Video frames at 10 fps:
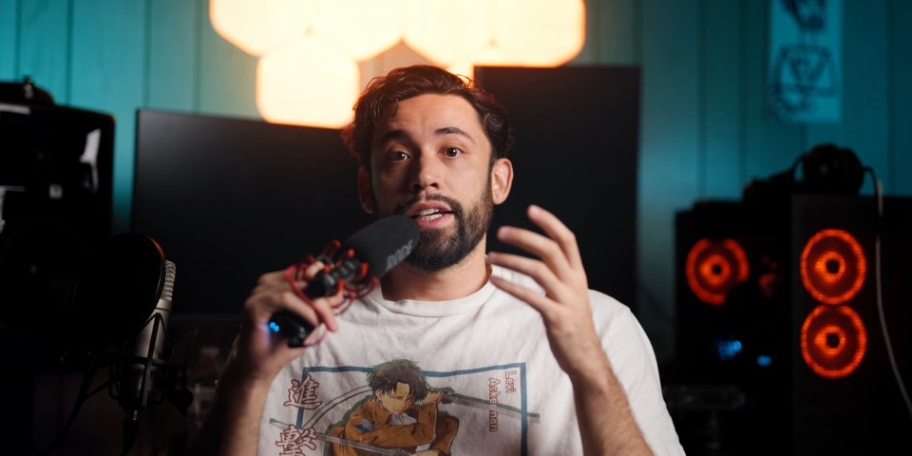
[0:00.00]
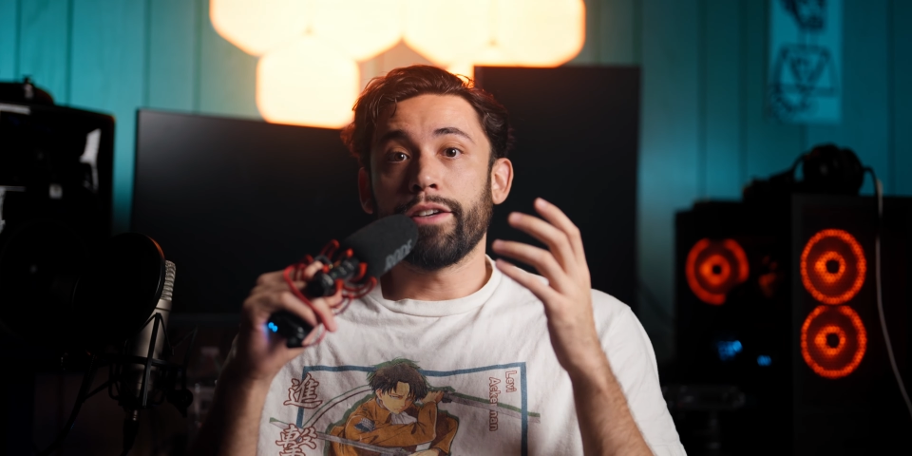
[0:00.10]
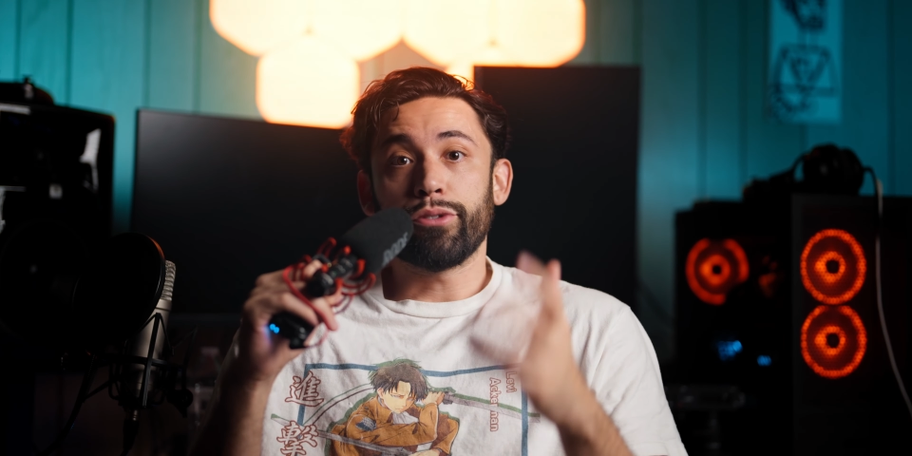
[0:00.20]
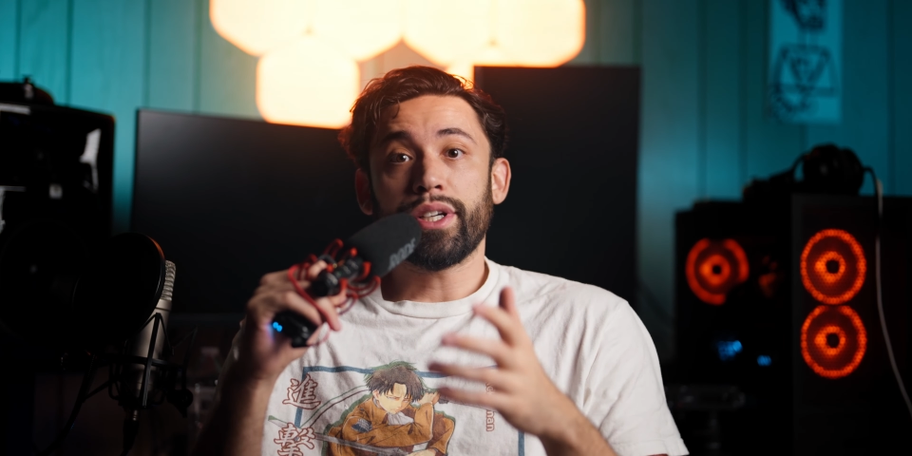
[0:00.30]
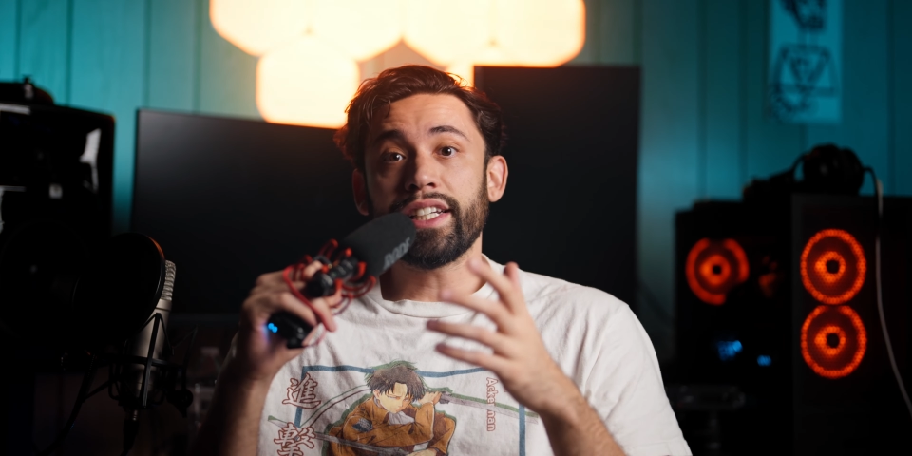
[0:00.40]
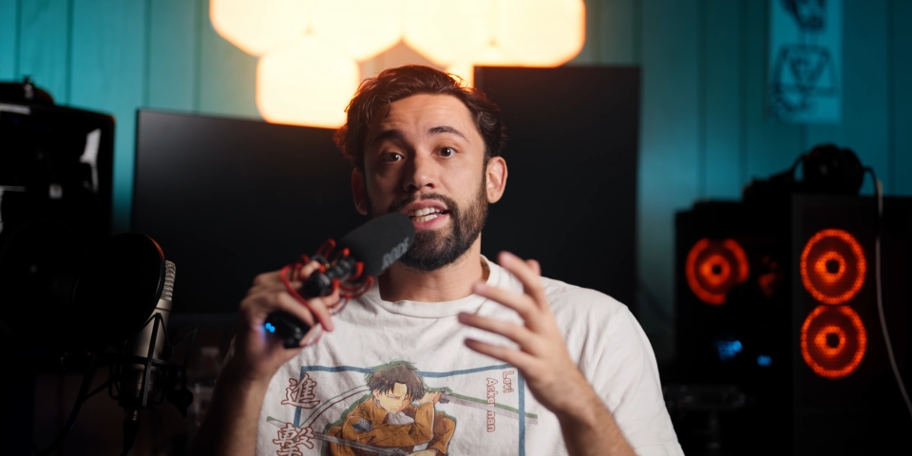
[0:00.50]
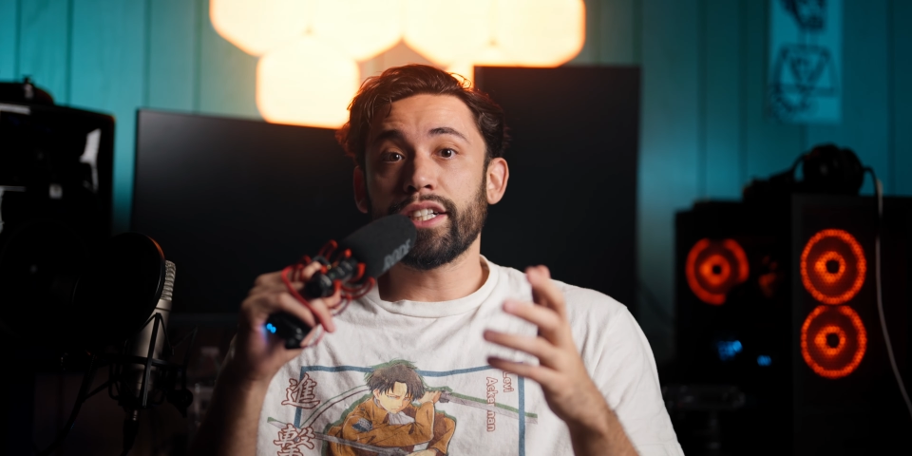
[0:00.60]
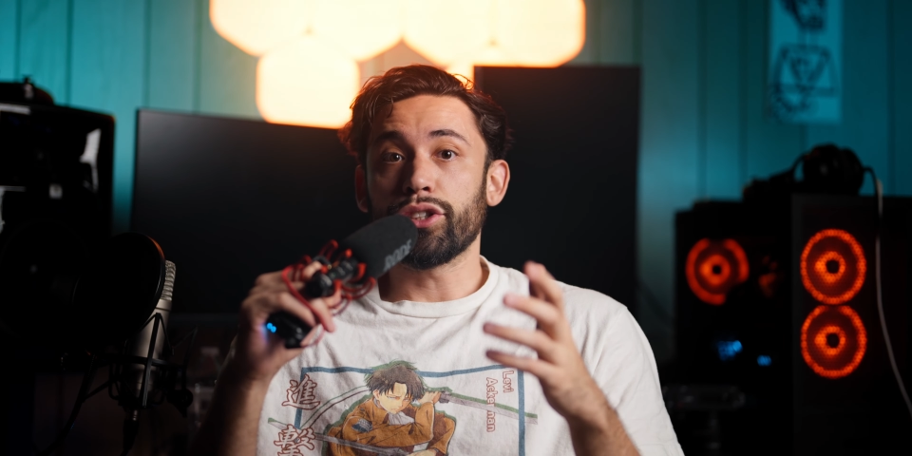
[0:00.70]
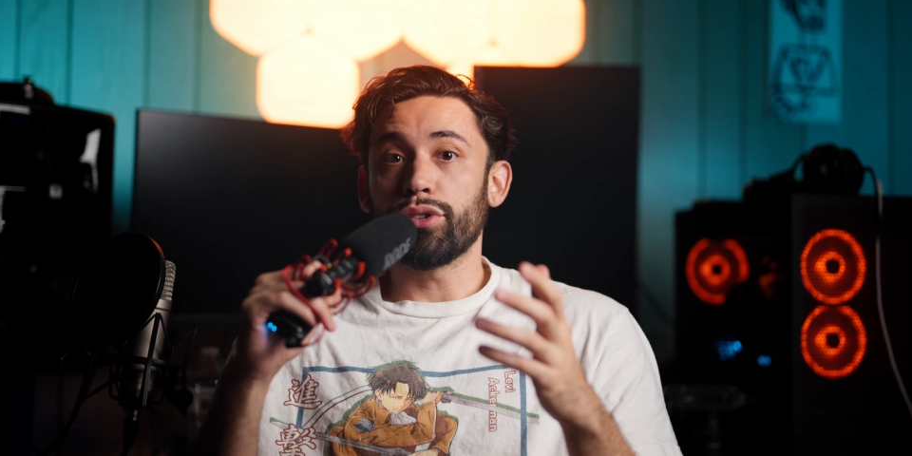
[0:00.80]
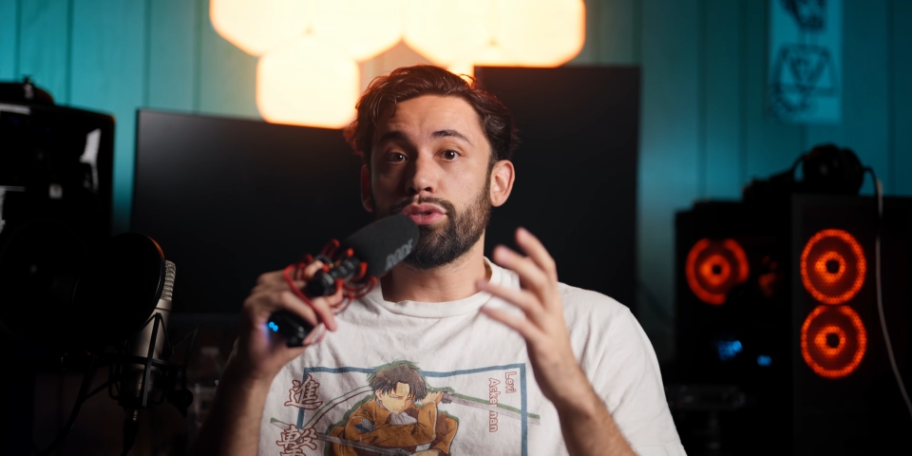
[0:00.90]
if you can
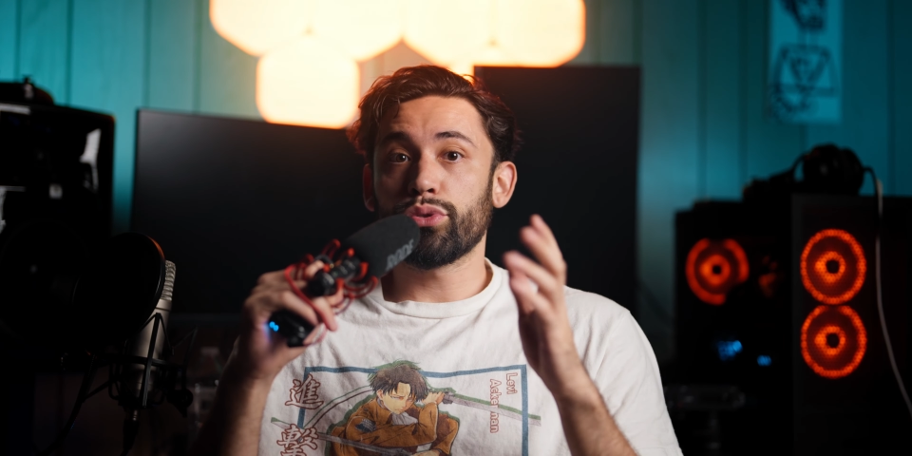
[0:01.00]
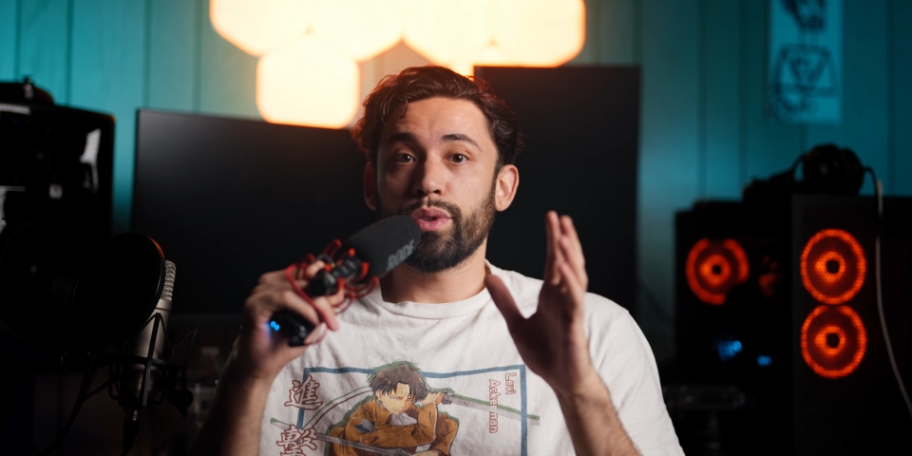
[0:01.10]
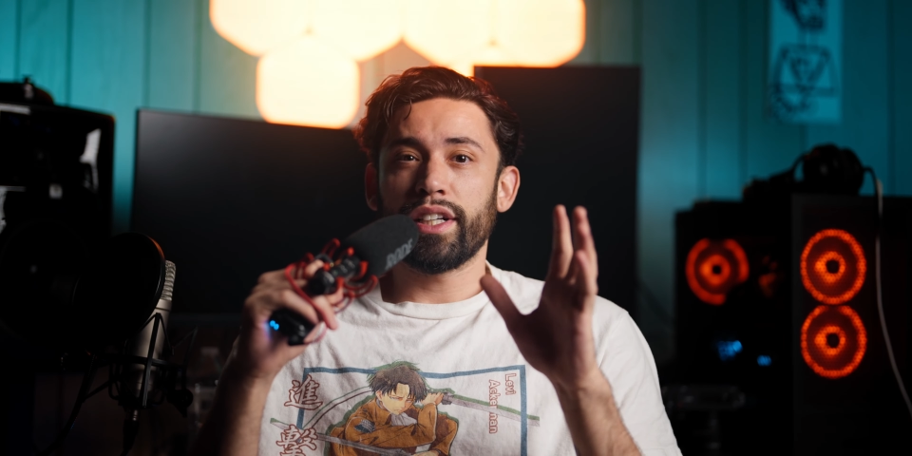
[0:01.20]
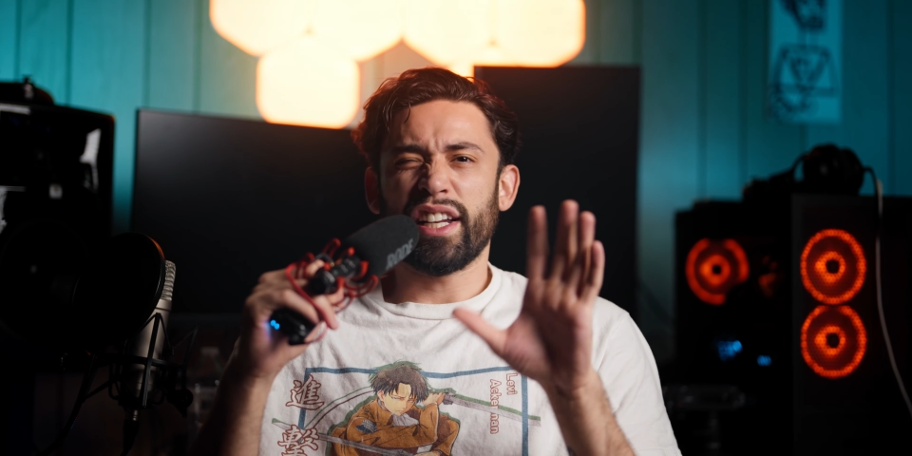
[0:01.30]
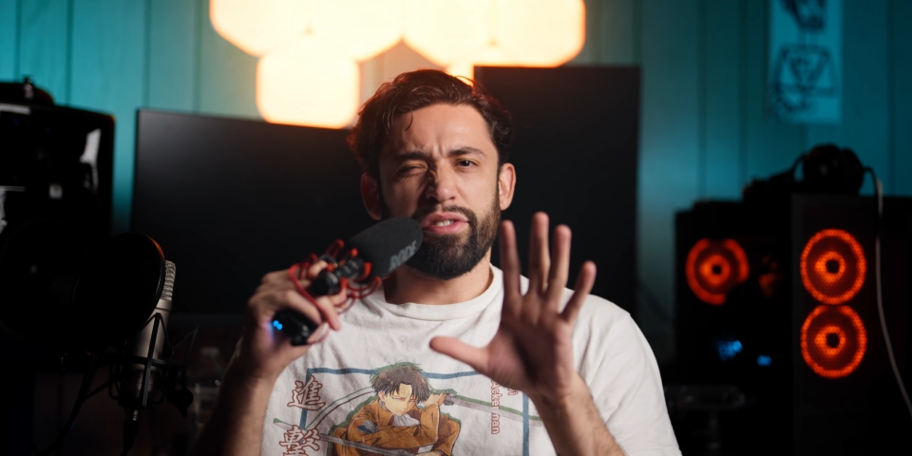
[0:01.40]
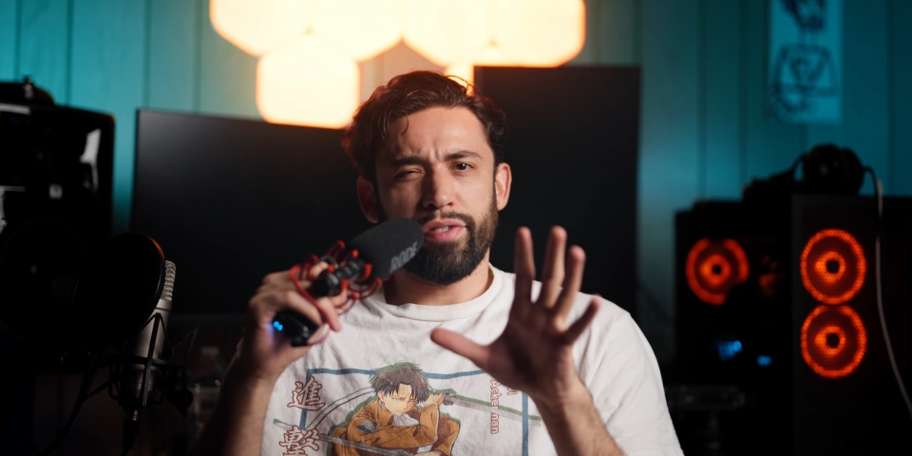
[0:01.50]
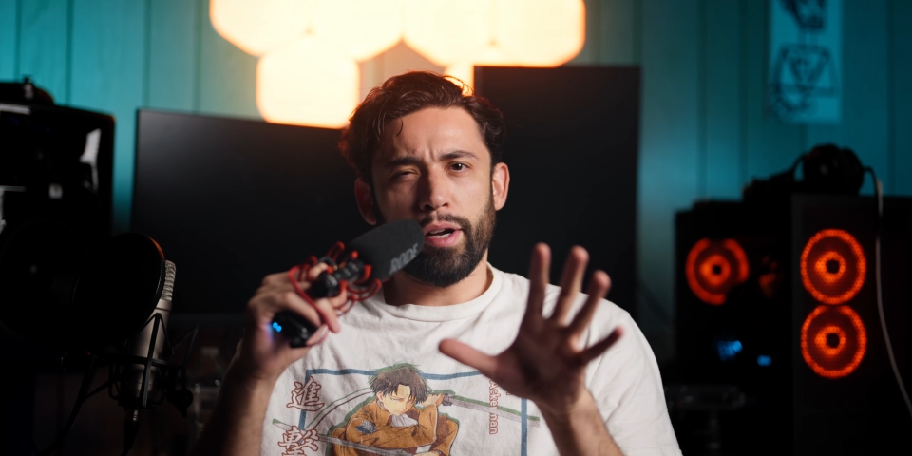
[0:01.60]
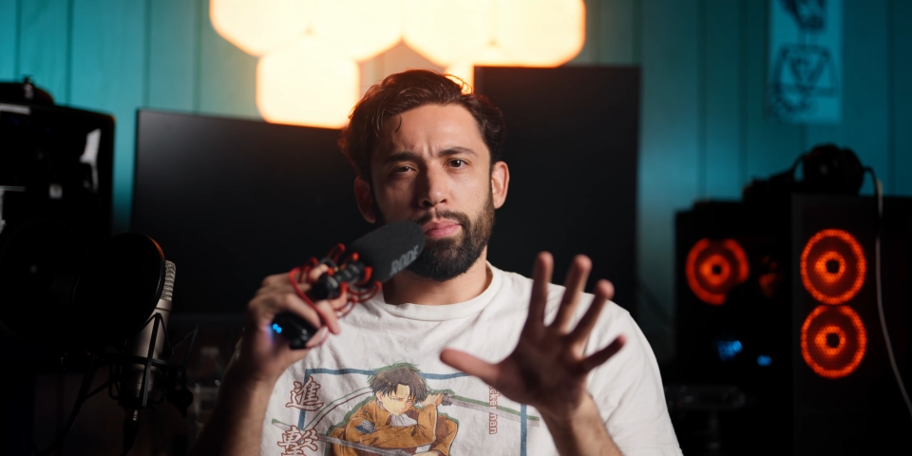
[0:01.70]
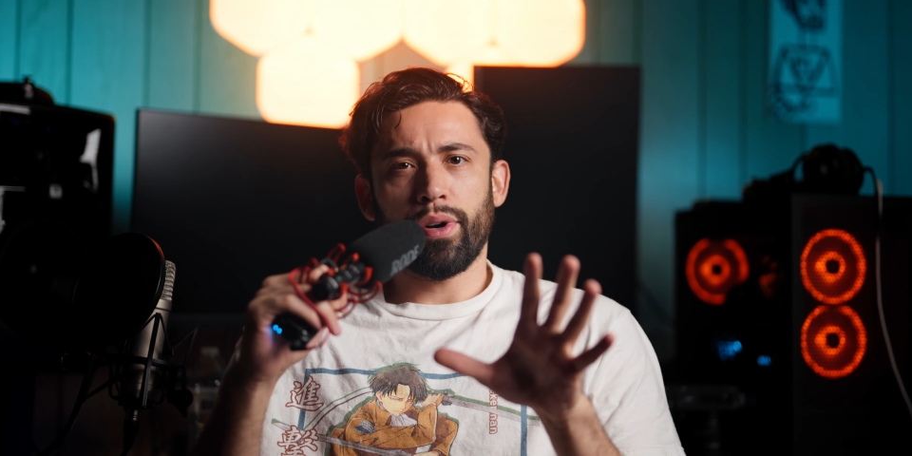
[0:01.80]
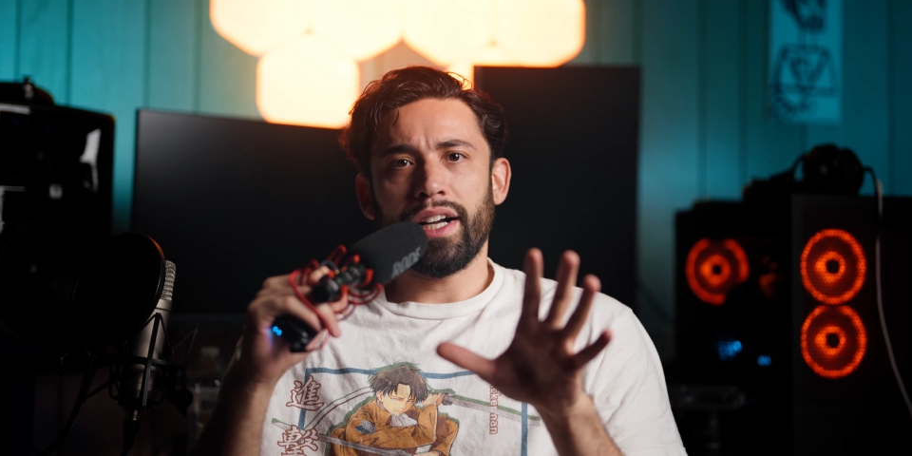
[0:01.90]
get a used one at a
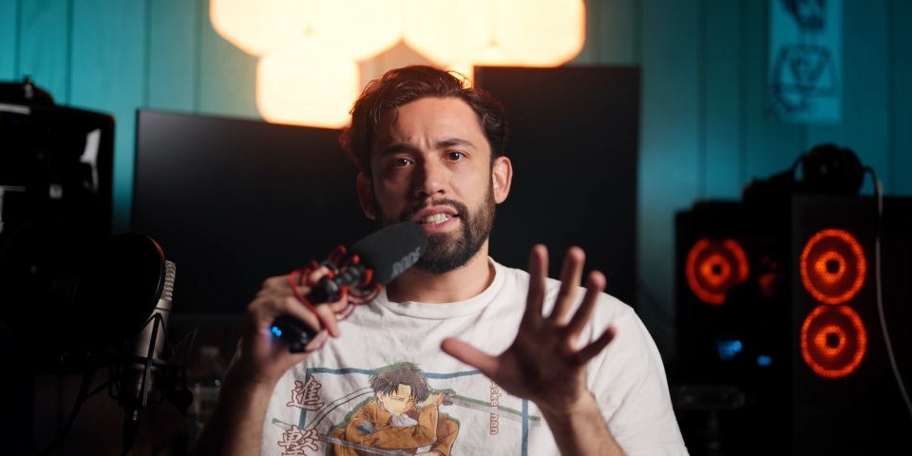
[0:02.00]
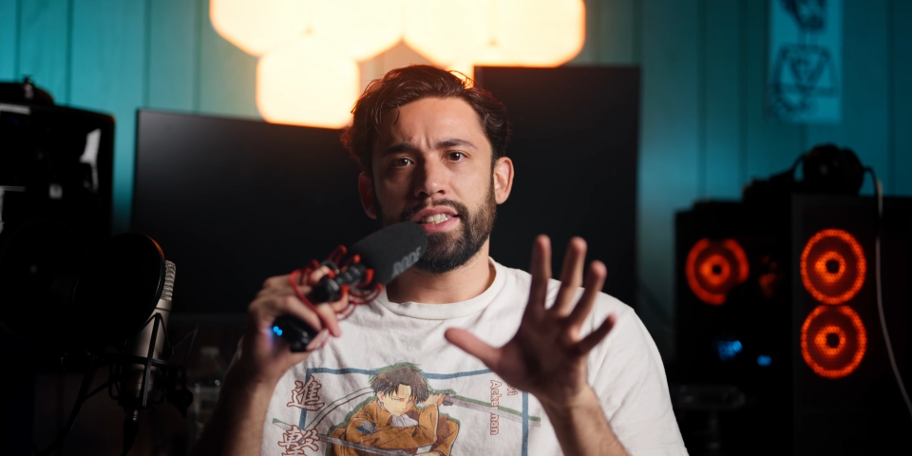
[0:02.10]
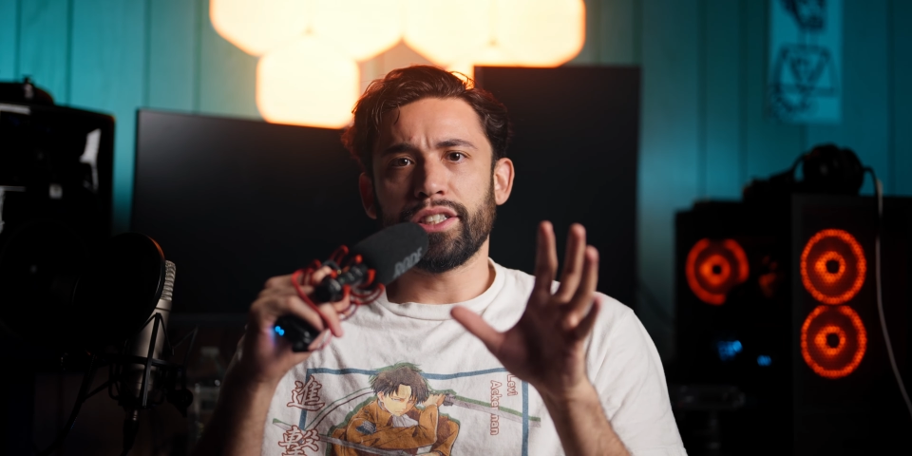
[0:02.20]
fair price